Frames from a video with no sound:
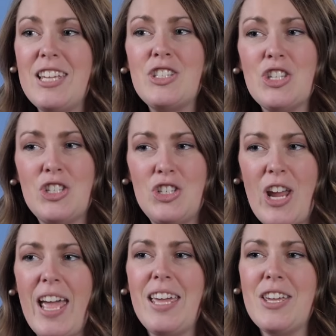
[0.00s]
It's
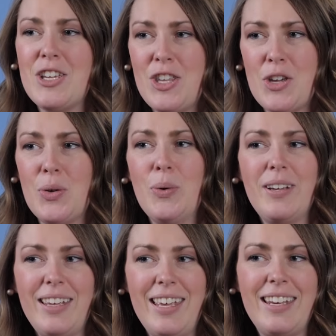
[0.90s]
J U
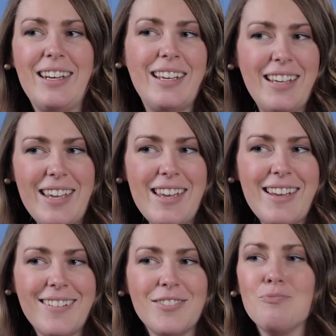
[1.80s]
N E.